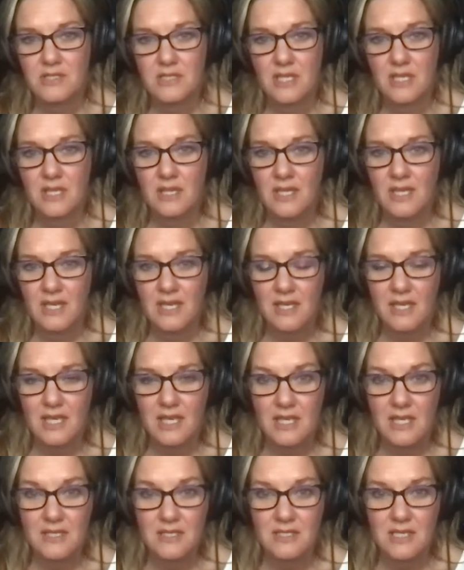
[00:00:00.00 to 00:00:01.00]
anything I
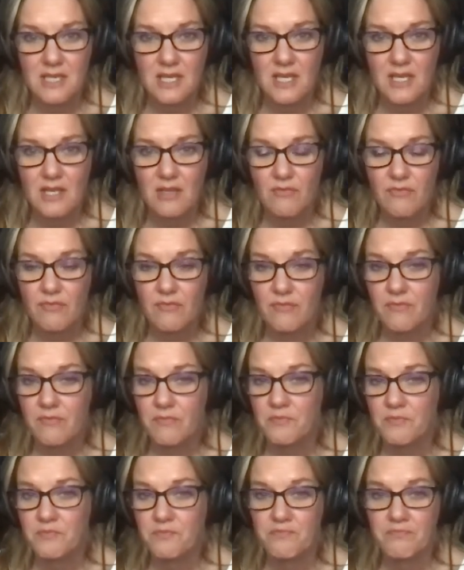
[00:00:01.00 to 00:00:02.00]
can't say.
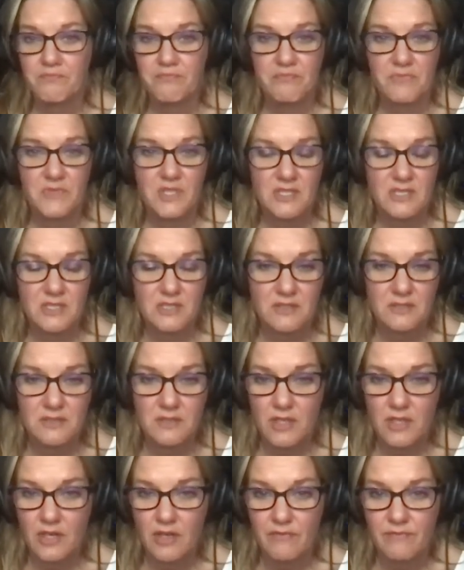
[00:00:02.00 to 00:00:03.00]

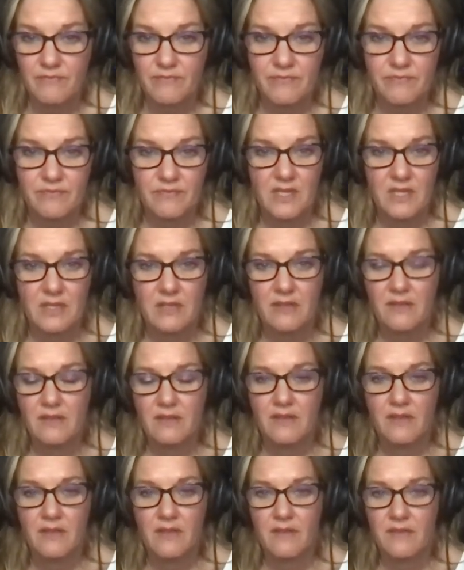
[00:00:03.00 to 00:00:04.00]
If
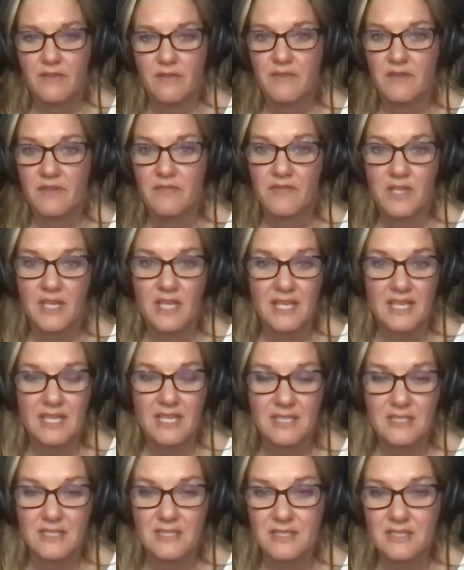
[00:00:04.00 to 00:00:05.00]
I feel like I
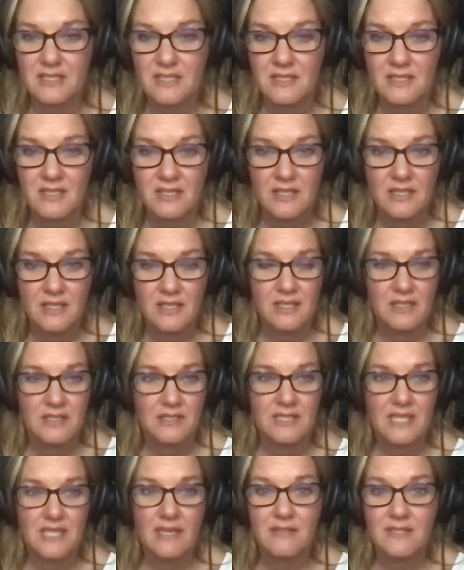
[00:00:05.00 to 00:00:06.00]
need to
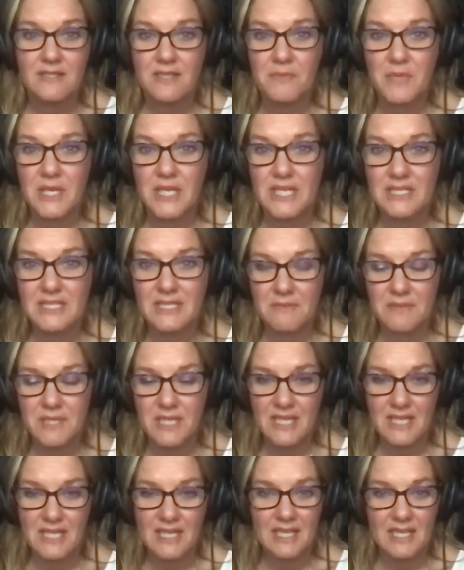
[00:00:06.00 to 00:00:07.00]
tell somebody
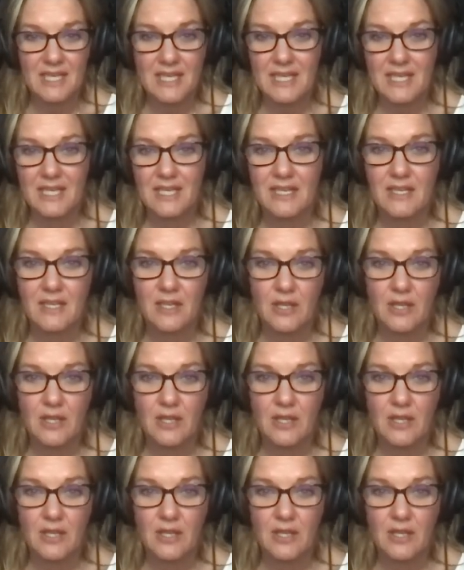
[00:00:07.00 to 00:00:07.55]
something and I can't,